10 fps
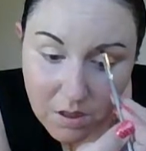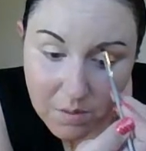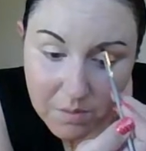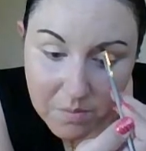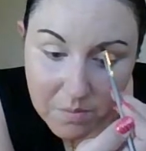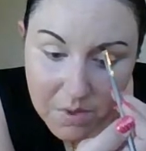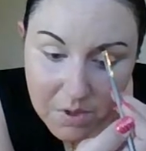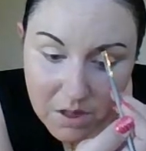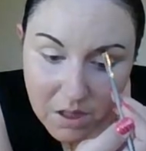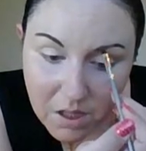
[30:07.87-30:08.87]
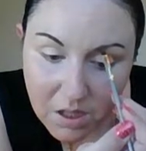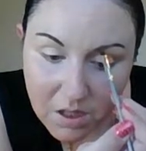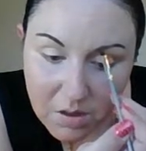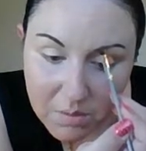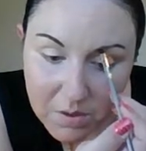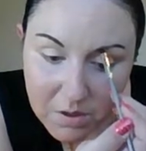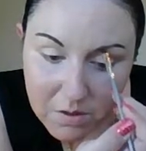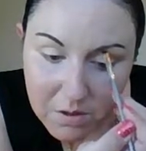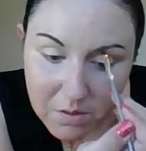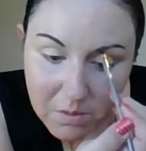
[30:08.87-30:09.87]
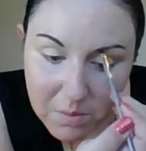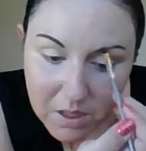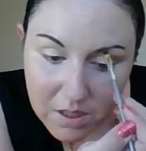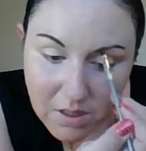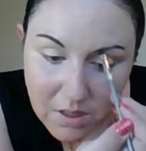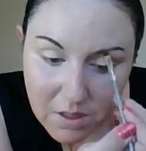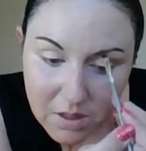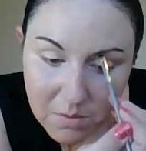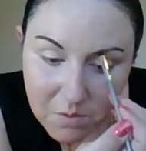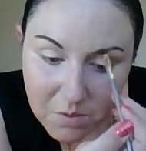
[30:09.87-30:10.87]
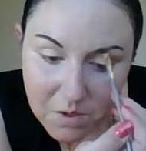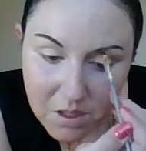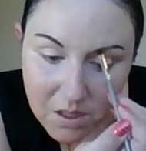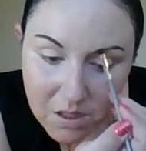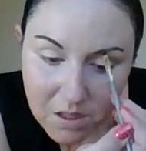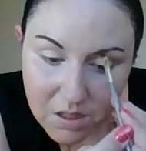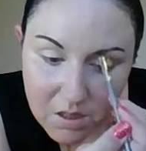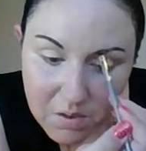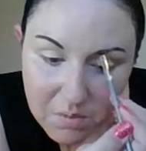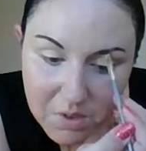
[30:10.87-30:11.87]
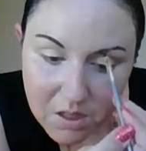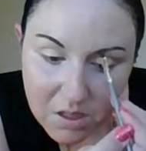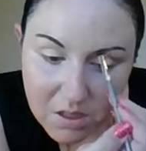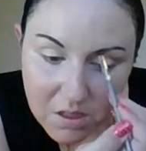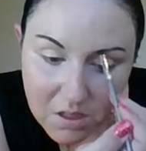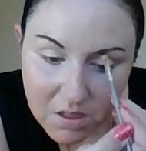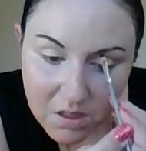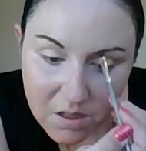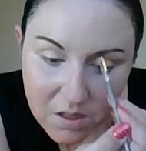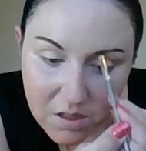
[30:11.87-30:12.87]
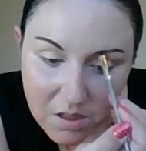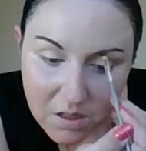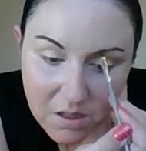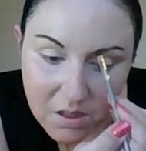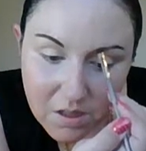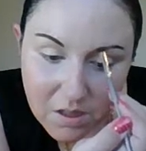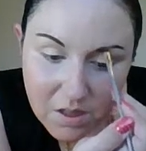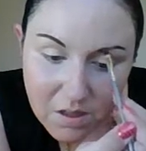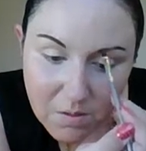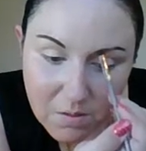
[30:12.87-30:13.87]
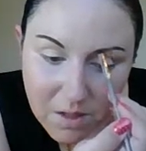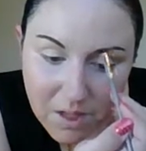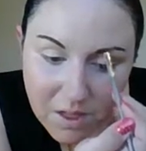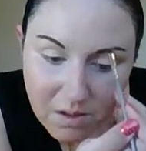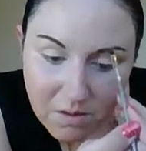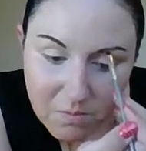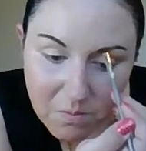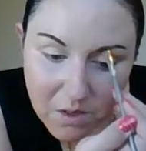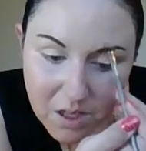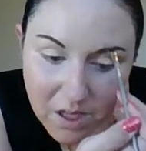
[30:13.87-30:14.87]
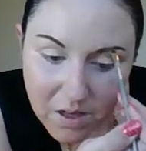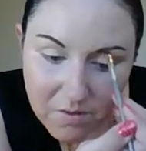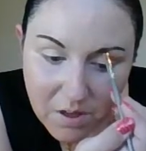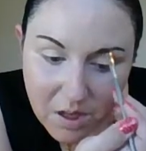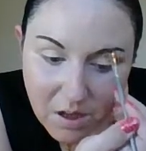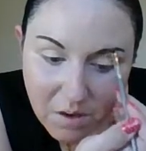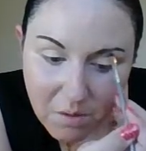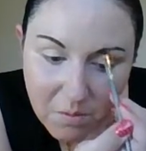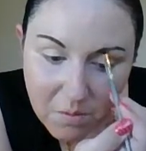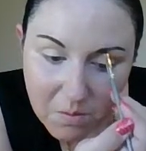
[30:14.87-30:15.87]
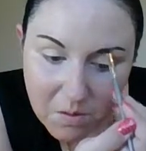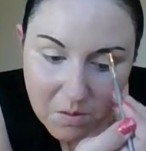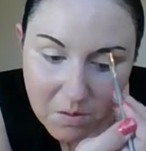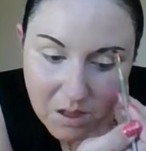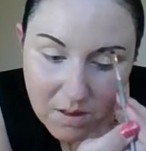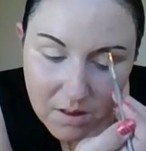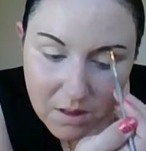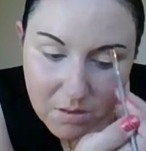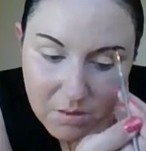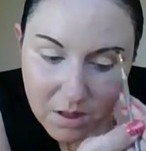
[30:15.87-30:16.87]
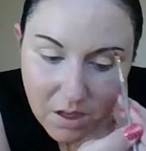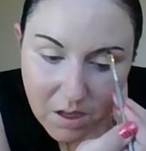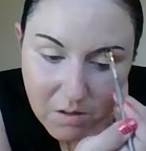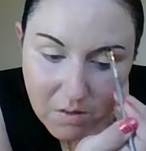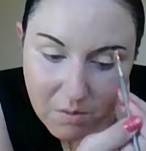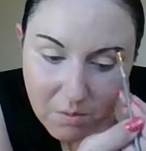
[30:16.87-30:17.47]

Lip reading: I've been thinking about going back to get them threaded again, but I don't want to have to go like literally every